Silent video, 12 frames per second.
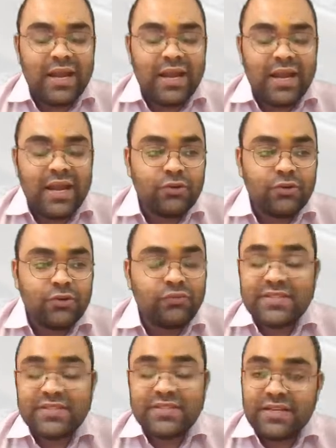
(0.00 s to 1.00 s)
and, you know,
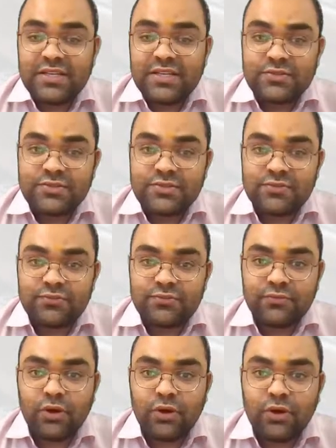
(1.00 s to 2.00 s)
facilities
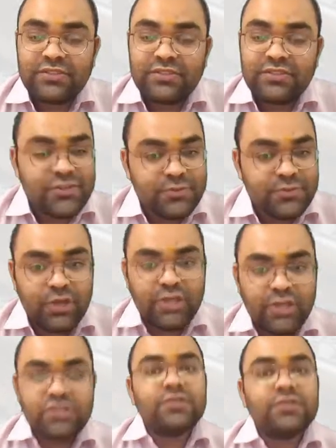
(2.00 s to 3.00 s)
for the
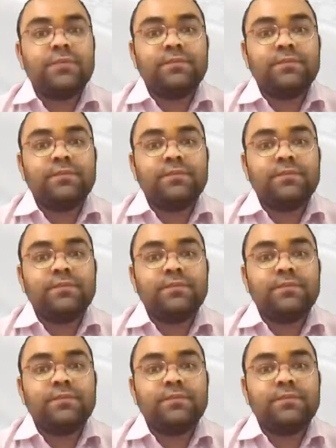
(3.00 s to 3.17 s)
transportation.